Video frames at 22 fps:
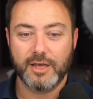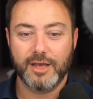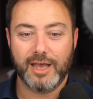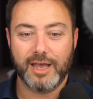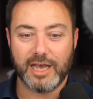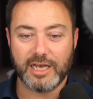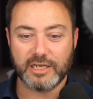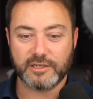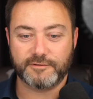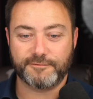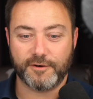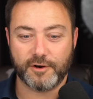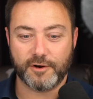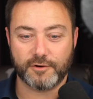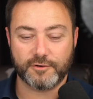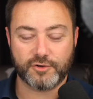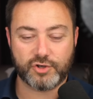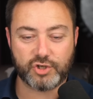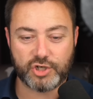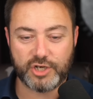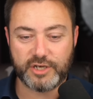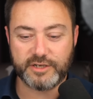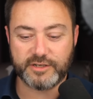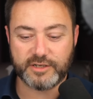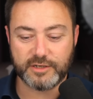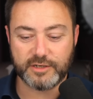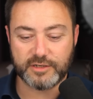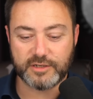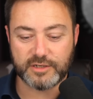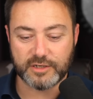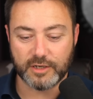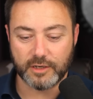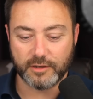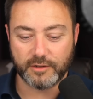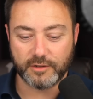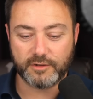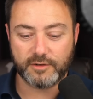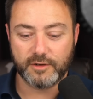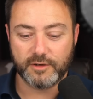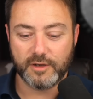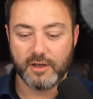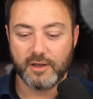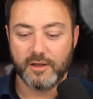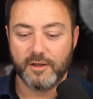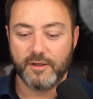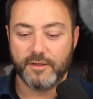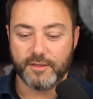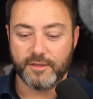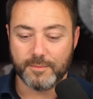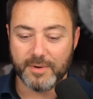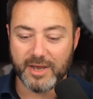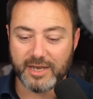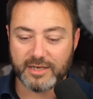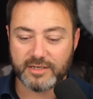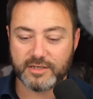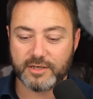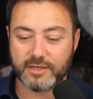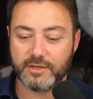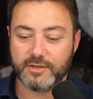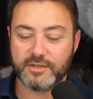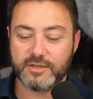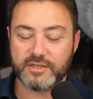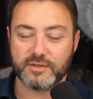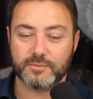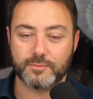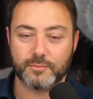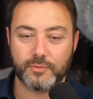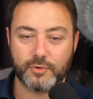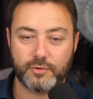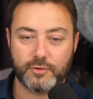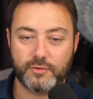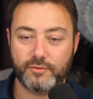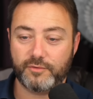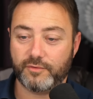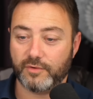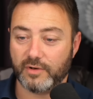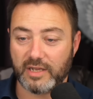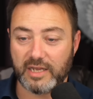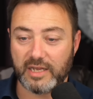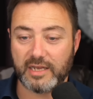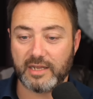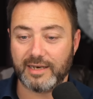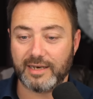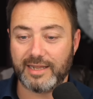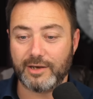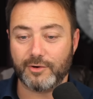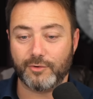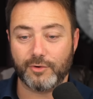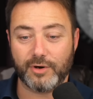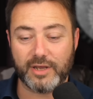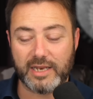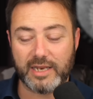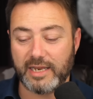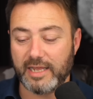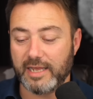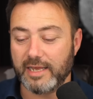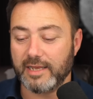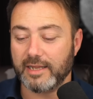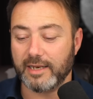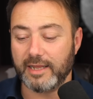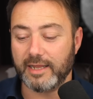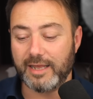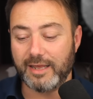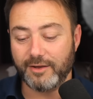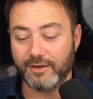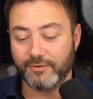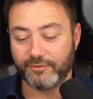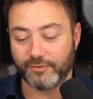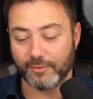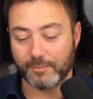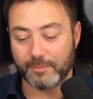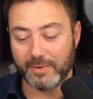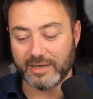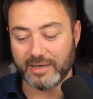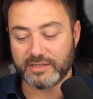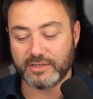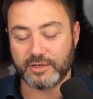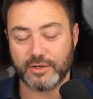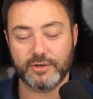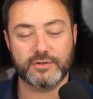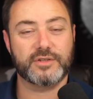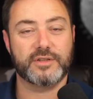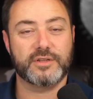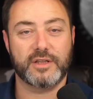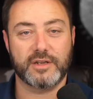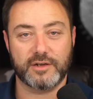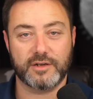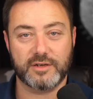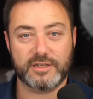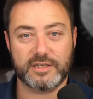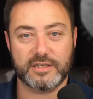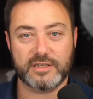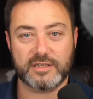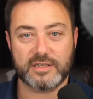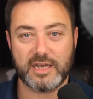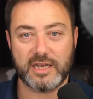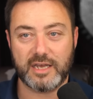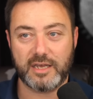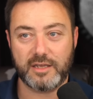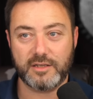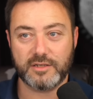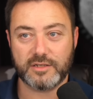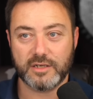As far as she's concerned, the Mexicans that move legally or illegally from Mexico to the United States